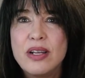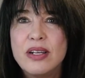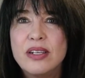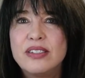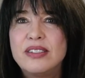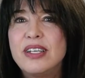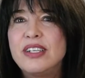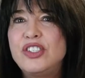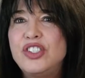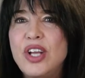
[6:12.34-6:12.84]

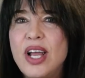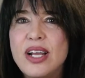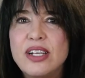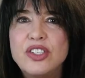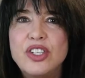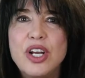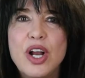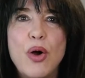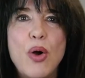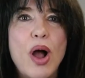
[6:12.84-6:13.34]
Such as,
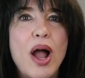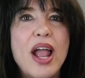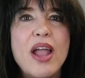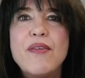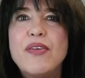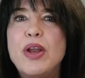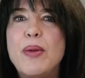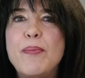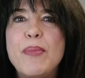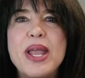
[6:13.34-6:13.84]
I have
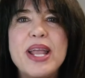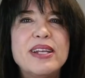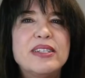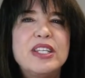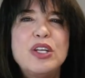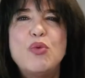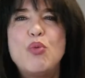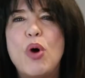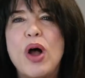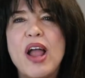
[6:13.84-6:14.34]
an
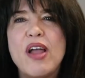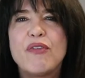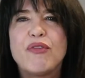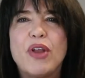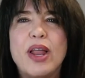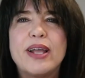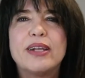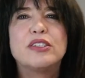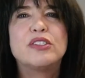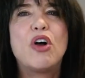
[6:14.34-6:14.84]
amazing wife
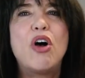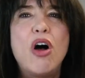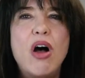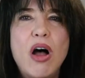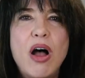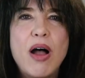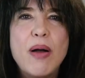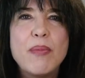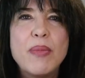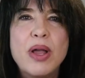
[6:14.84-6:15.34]
like
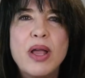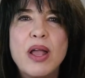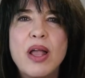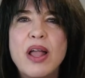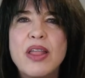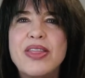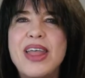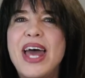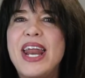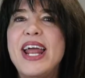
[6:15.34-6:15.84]
Tom.
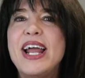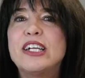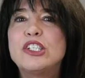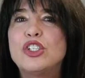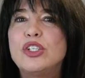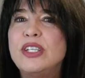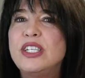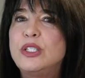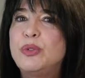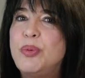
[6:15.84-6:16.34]
That
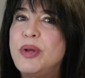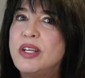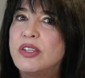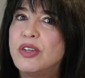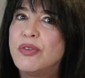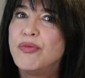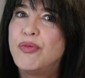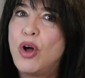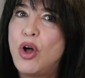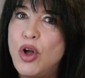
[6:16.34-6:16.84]
actually speaks
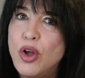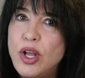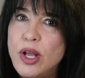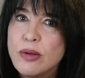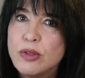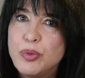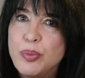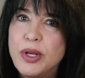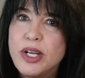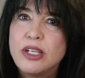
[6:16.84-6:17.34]
in
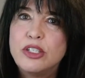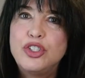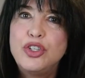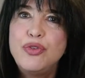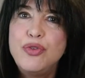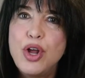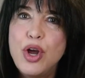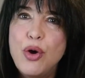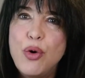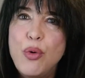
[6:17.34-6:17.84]
volumes because
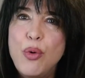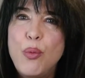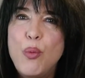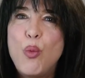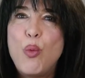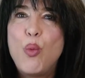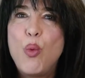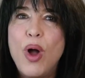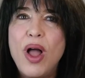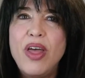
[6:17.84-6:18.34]
you know
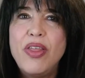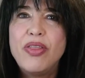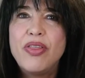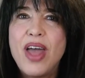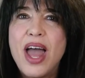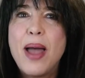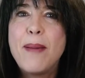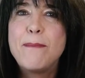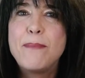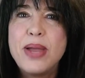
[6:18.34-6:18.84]
what
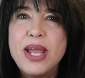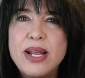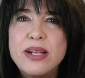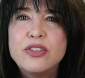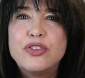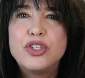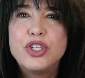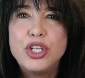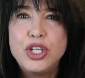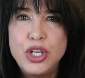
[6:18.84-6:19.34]
that
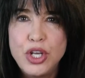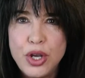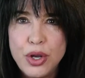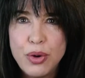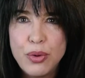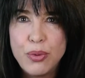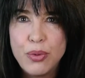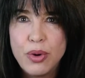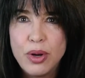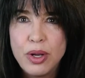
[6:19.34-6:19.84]
means to
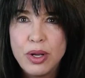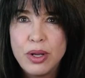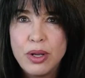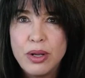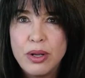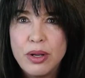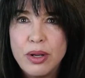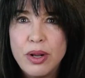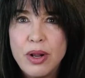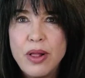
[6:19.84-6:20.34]
you.
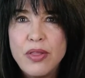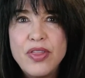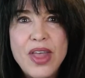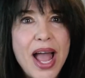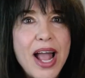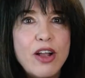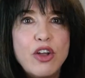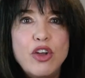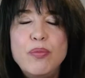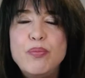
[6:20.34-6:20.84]

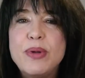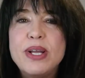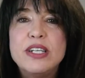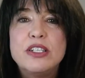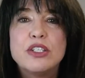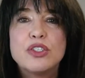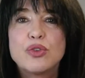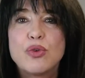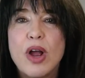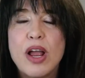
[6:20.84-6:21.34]
That could be
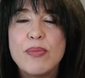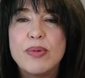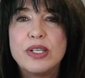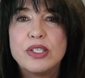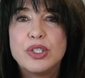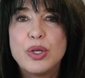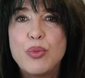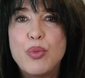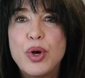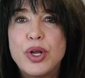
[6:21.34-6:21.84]
describing
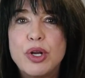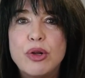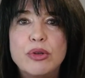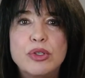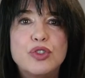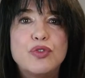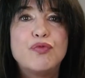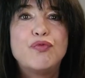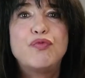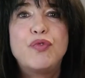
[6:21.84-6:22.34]
someone
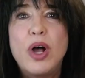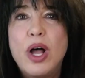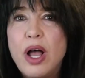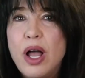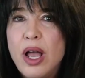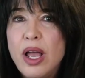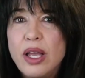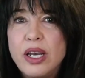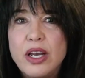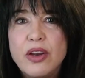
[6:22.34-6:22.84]
who's
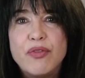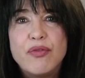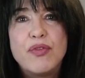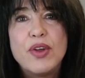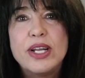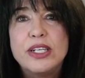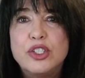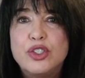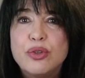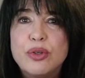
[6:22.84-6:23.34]
fun,
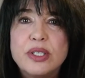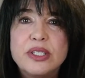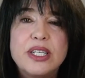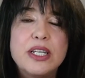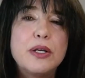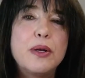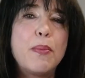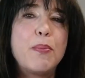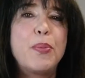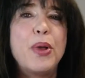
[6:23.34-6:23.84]
adventurous,
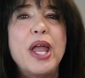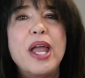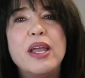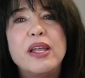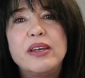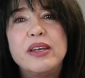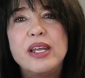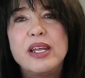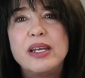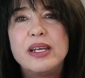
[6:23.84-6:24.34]

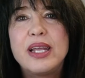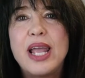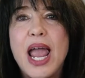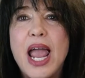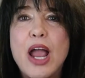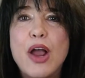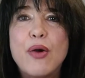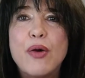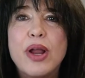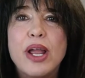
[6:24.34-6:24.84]
independent,
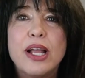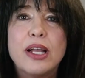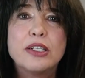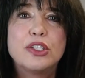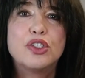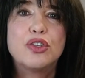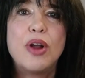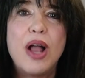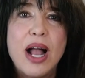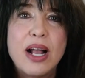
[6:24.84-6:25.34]
caring,
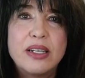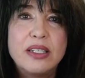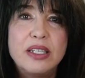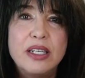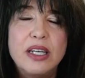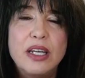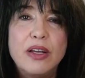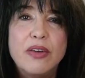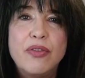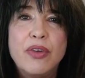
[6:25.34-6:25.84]

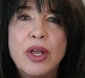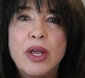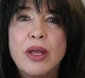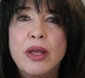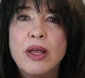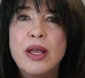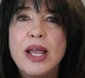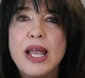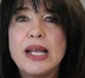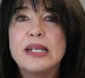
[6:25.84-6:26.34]
attractive,
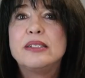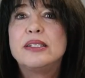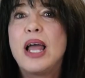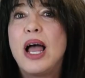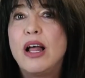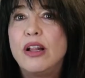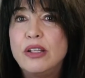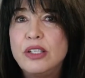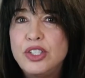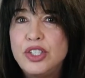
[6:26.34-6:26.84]

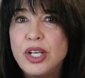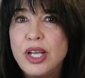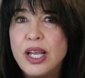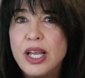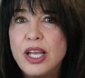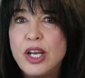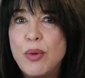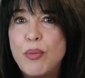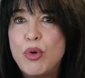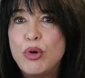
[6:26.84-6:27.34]

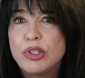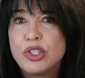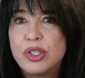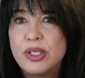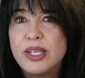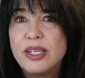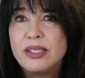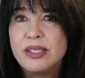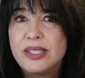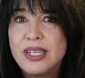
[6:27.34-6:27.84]
intelligent,
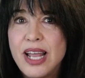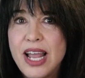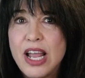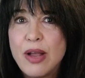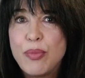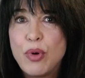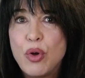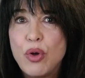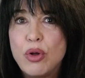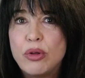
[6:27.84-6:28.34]
emotionally
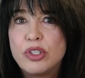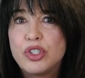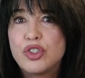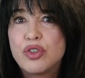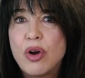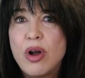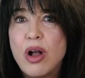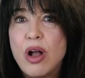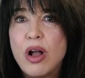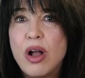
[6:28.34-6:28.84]
stable,
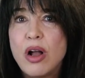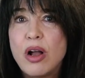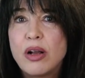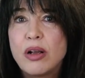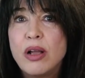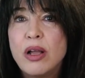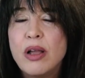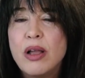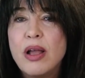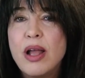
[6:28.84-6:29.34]

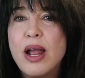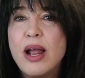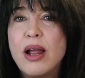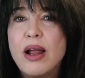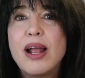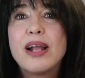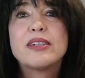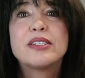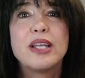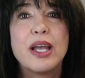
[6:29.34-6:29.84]
strong,
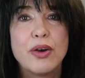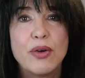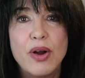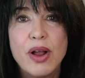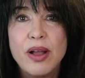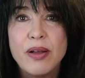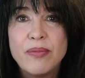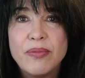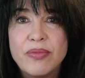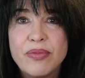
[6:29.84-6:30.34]

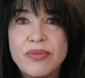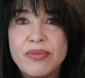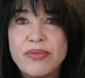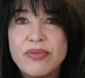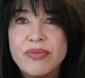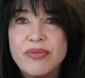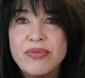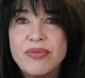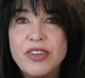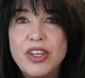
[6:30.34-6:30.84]
etc.
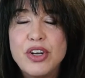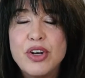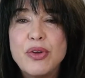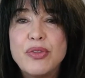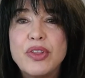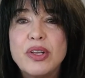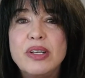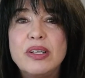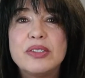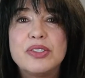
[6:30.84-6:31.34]

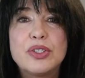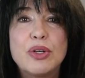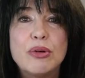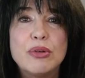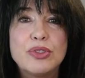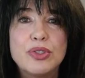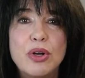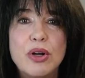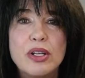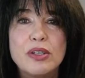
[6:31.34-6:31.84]
The list
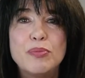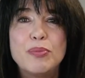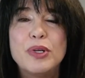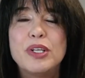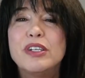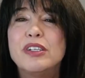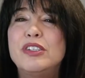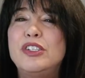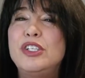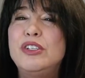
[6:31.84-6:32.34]
goes on.
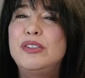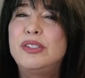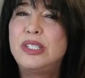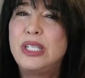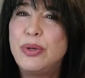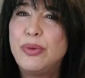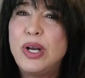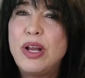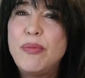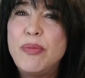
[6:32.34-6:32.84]
But do you
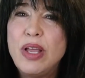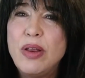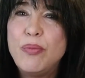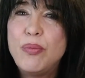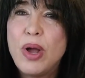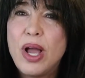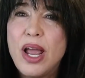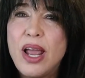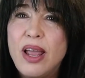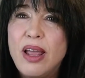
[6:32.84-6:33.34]
see what I mean
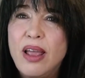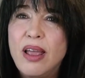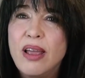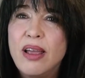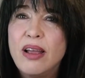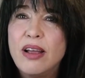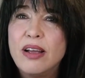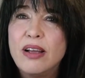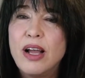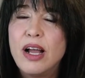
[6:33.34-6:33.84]
by
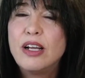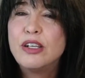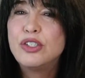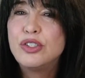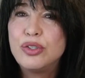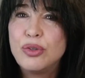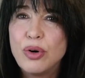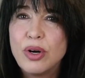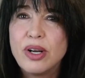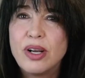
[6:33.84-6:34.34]
a
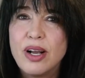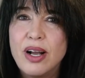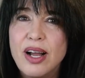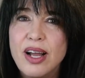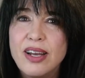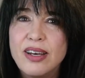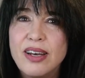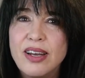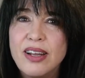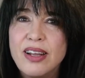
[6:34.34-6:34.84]
shortcut?